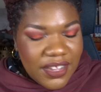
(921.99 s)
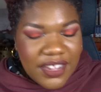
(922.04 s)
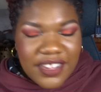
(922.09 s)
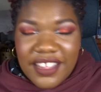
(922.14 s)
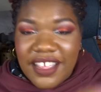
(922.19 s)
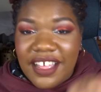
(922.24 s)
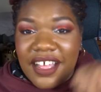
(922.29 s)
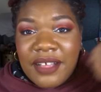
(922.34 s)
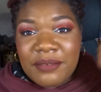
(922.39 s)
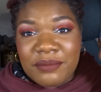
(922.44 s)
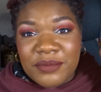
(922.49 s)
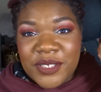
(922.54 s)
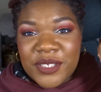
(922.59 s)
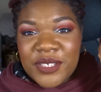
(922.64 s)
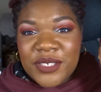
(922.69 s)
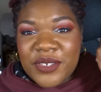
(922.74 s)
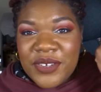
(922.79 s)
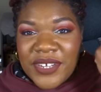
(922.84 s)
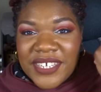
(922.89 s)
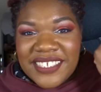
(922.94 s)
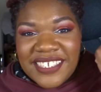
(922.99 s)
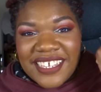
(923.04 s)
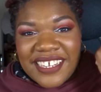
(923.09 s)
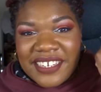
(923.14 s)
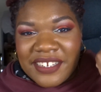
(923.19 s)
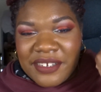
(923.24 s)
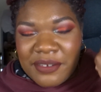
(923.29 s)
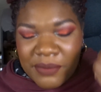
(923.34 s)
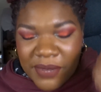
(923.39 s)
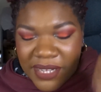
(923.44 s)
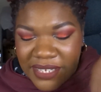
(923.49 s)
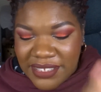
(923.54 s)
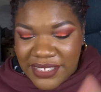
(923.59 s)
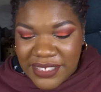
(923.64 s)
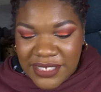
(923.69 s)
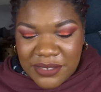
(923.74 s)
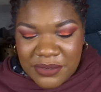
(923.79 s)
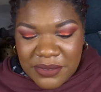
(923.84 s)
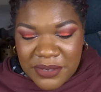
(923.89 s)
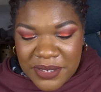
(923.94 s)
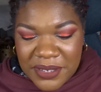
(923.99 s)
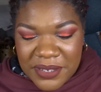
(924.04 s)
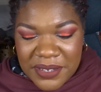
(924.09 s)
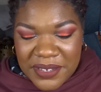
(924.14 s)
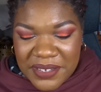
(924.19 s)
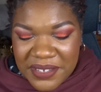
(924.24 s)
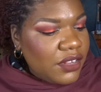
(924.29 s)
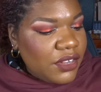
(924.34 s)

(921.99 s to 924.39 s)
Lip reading: Yeah, I'm so excited about this one.